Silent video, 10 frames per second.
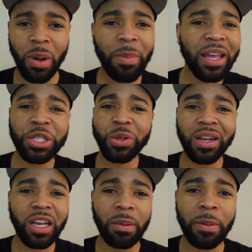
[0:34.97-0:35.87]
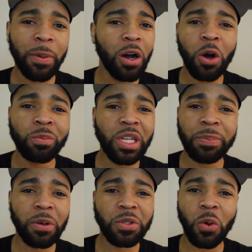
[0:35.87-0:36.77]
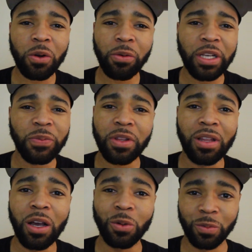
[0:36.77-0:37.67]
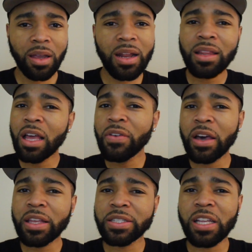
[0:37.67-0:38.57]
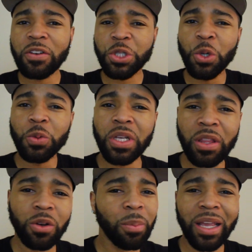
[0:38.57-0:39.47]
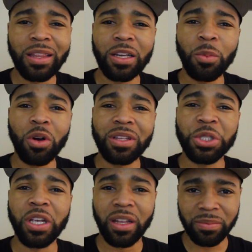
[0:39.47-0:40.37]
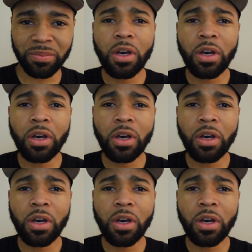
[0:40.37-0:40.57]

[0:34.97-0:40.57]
My man is trying to come up on Home Depot store crates for the load. And I love how they stuff shoes in there to make it look more legit.